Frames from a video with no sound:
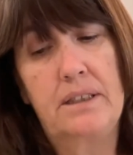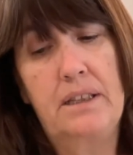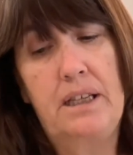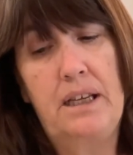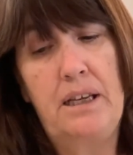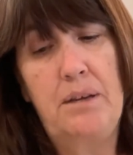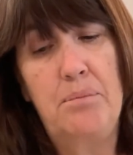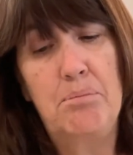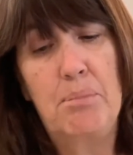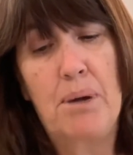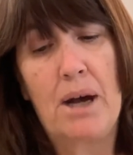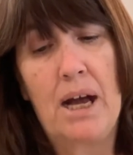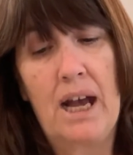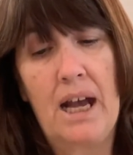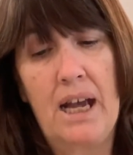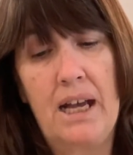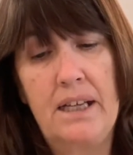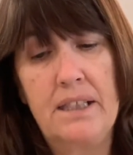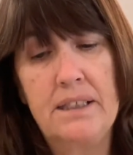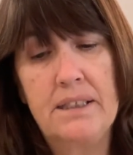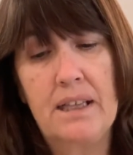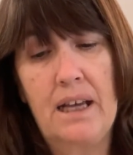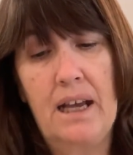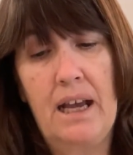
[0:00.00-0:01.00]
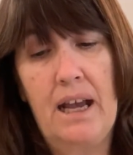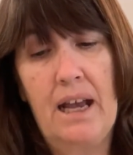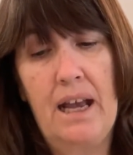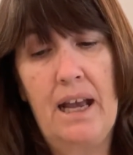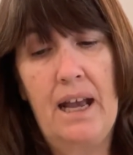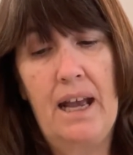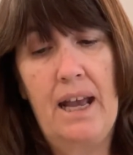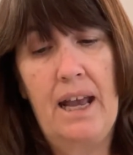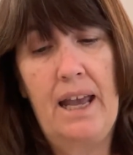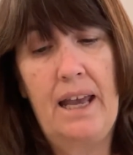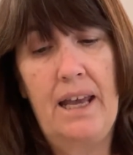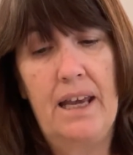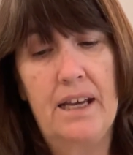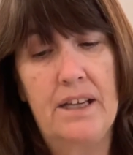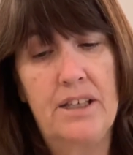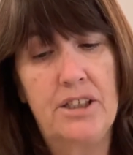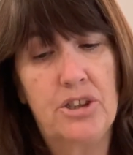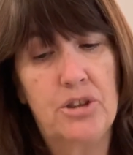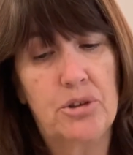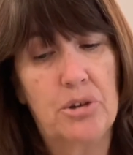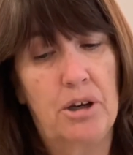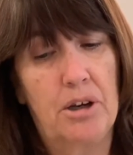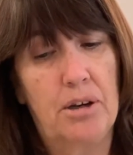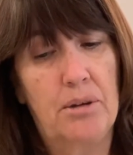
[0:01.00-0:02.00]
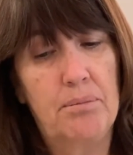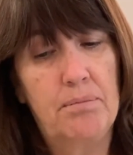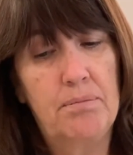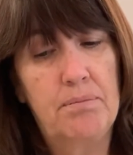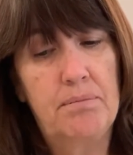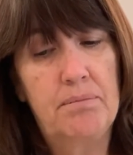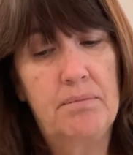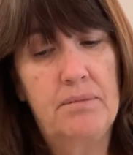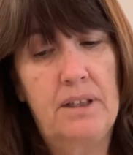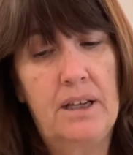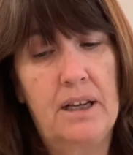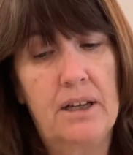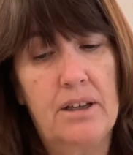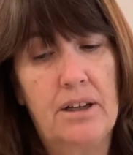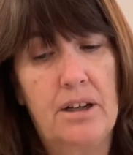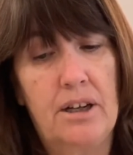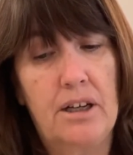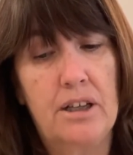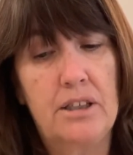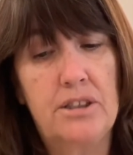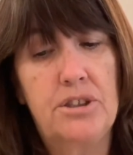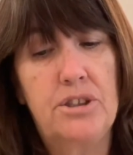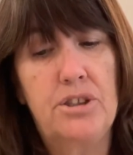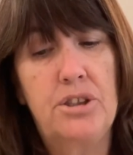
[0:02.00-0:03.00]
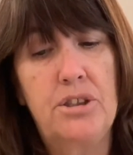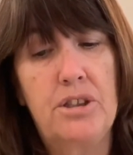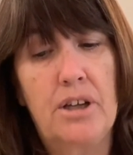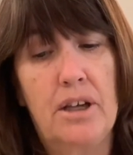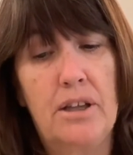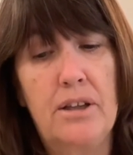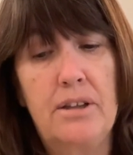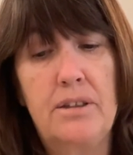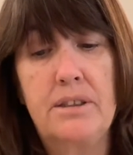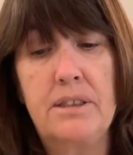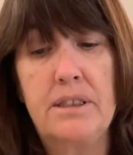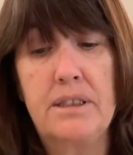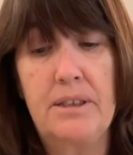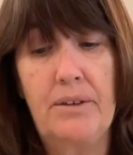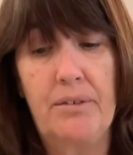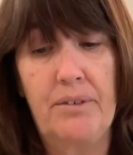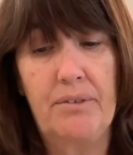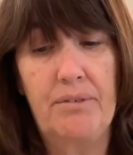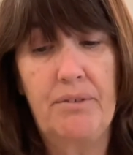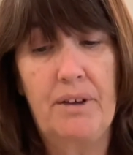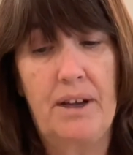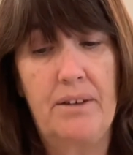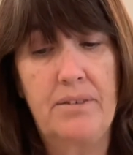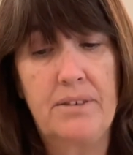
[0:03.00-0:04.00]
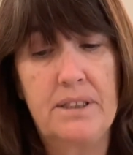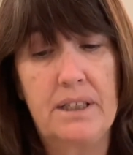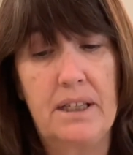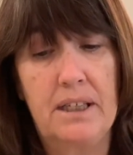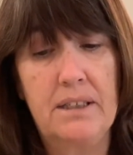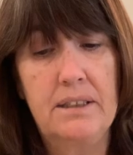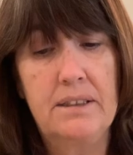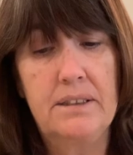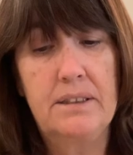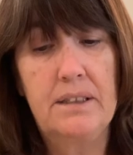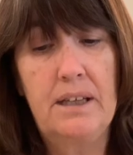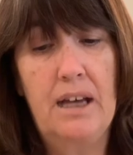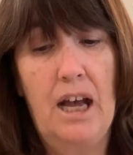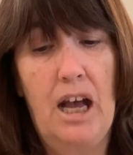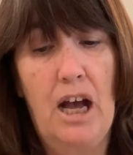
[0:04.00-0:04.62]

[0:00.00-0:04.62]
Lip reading: He buys a hand drum that costs $2.75.